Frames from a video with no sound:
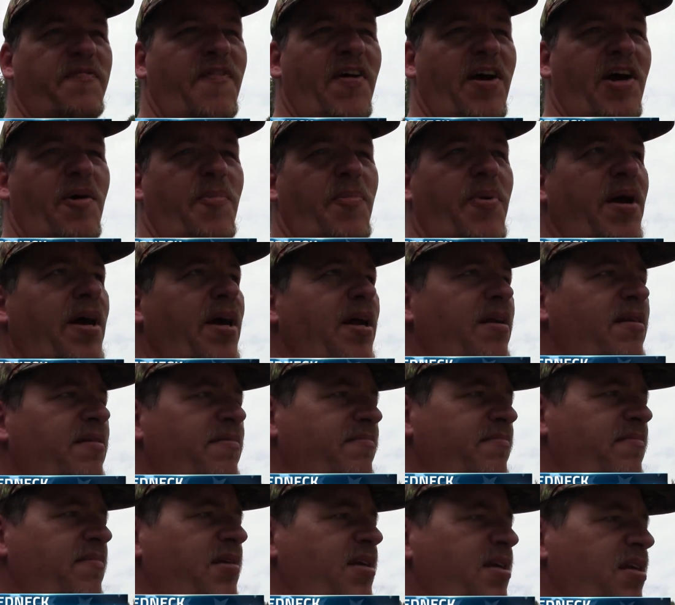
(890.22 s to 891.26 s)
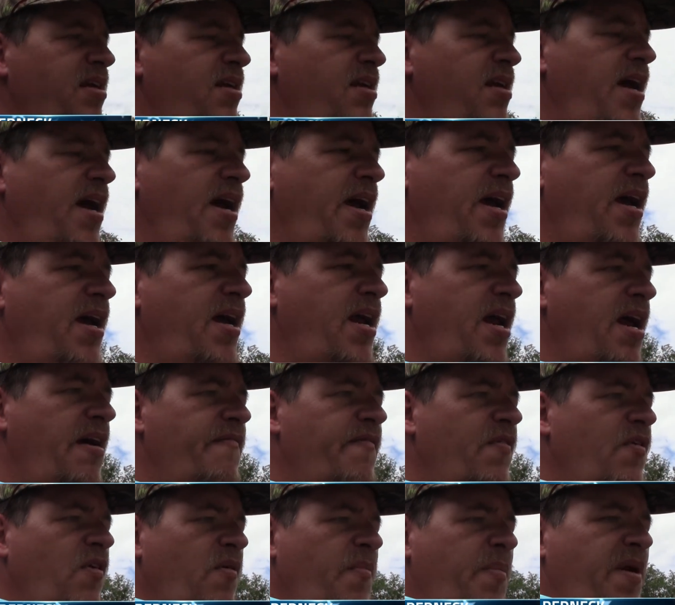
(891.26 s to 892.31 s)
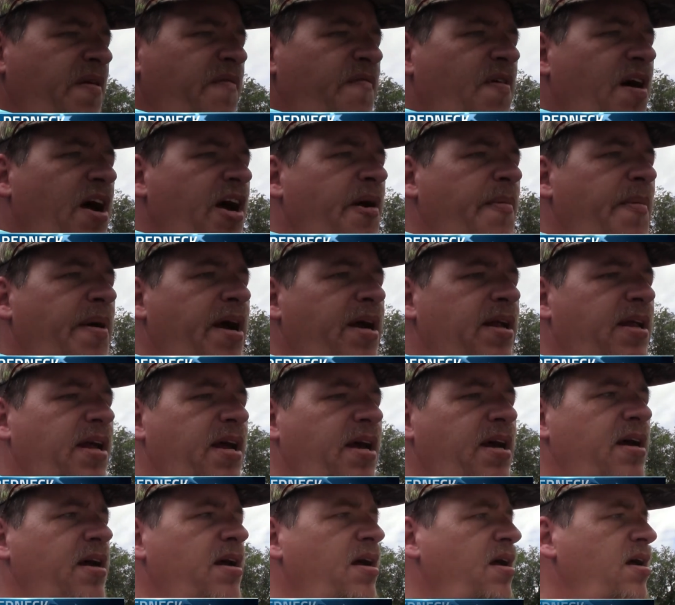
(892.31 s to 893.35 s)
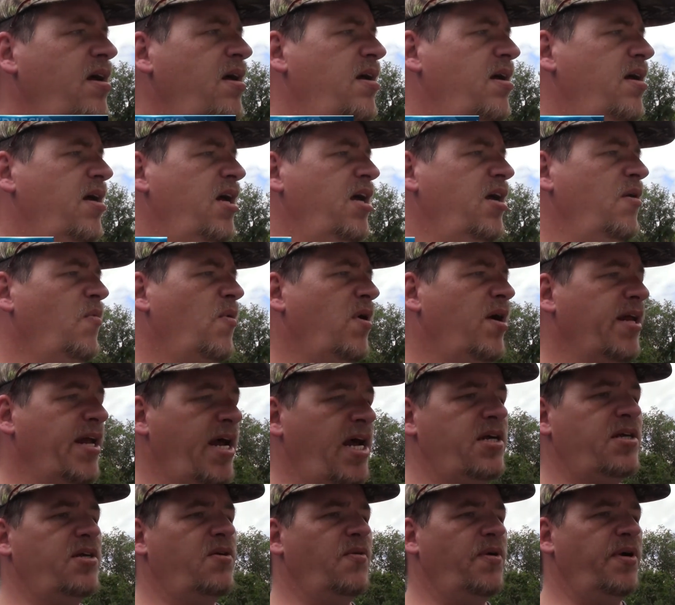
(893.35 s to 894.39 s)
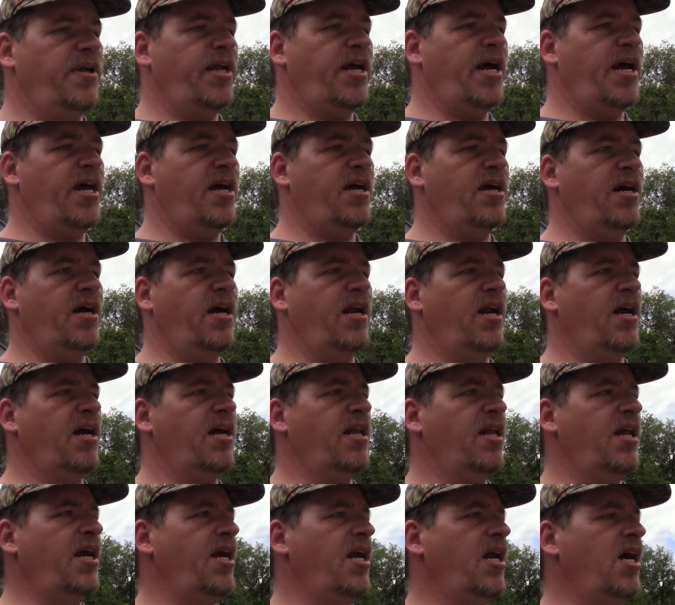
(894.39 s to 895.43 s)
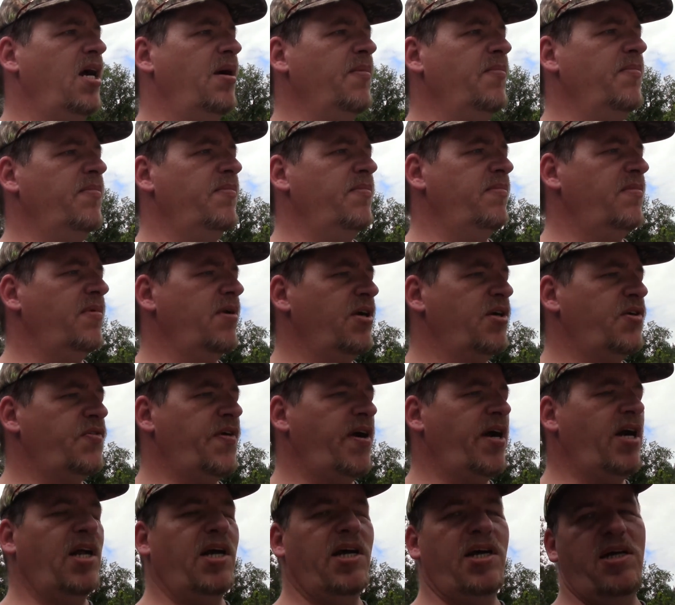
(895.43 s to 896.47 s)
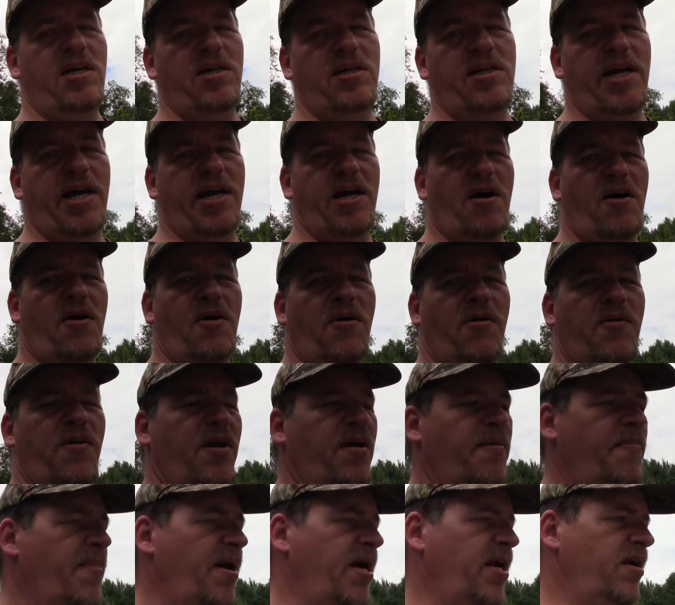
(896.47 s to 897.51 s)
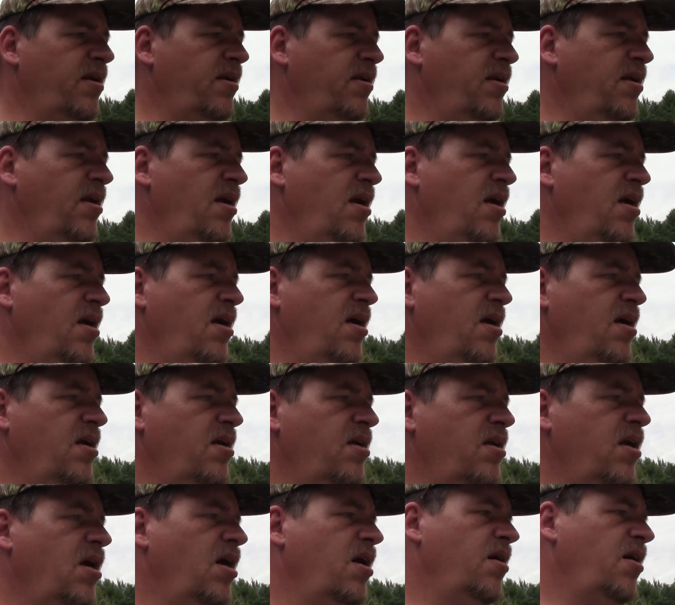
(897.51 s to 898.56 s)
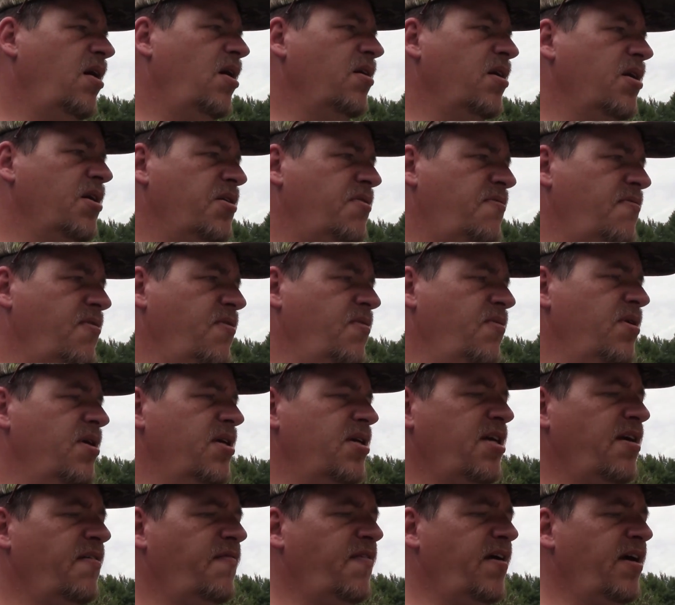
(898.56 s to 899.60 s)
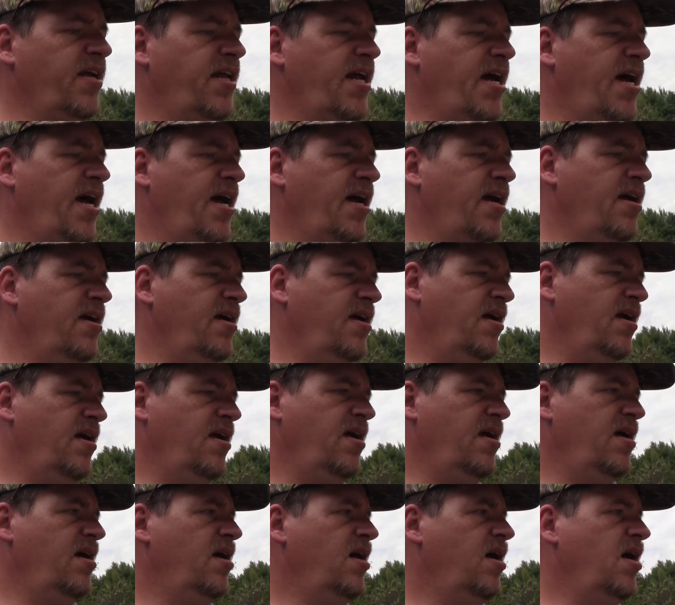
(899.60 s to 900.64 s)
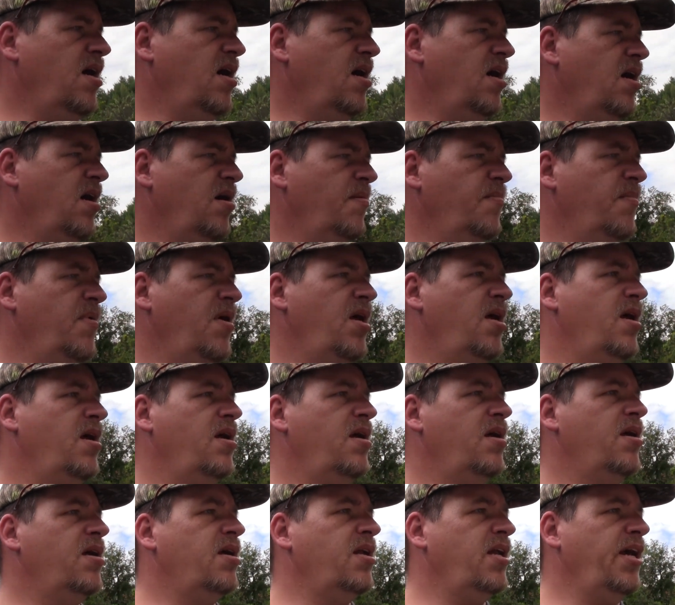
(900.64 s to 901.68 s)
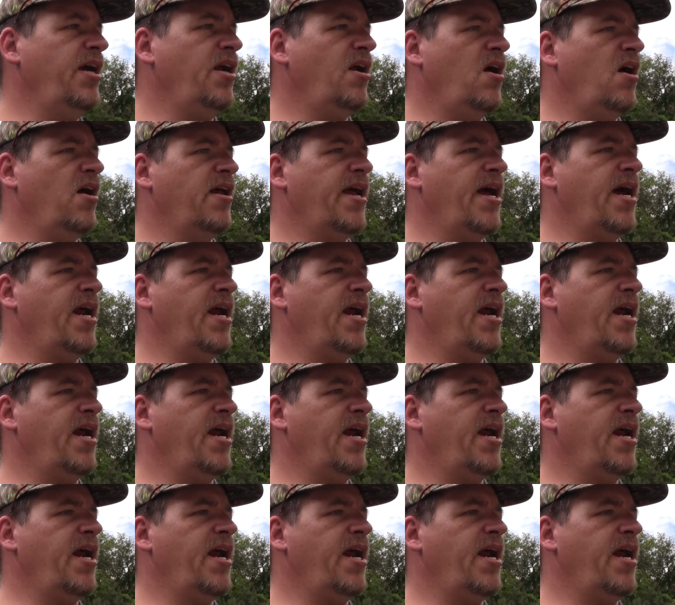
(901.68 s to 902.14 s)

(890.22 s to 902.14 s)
fire pit, and have a little bit of fire back there. And while that's doing that, I'm going to clean up the trailer, take all the metal, uh, all the screws and stuff like that, um, clean all